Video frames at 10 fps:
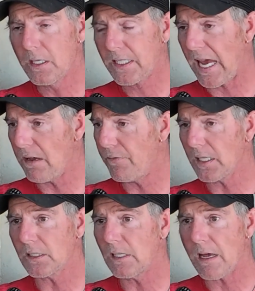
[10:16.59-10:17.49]
caving
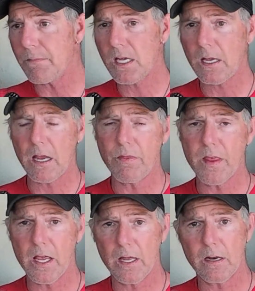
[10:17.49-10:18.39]
and climbing, and
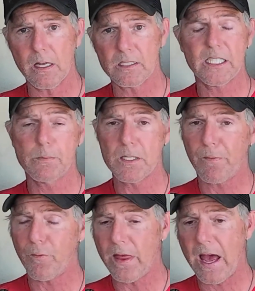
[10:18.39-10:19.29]
then 6 months
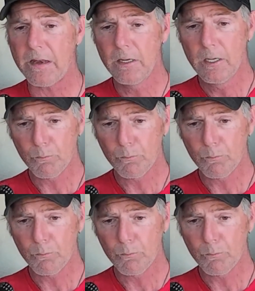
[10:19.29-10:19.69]
before that,